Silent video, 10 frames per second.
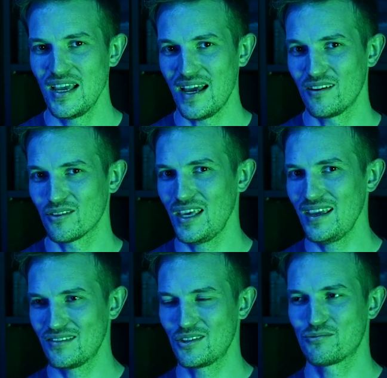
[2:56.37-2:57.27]
And I'll get
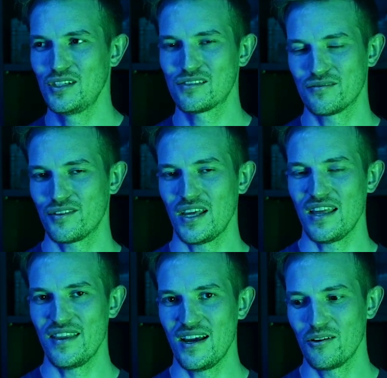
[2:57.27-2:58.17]
into the reason for
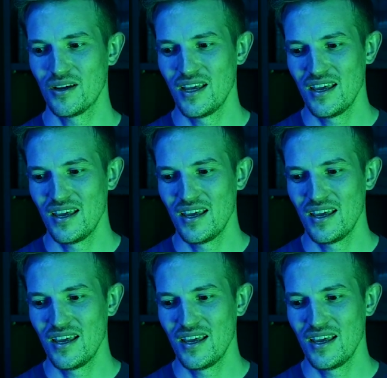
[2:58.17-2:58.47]
that now.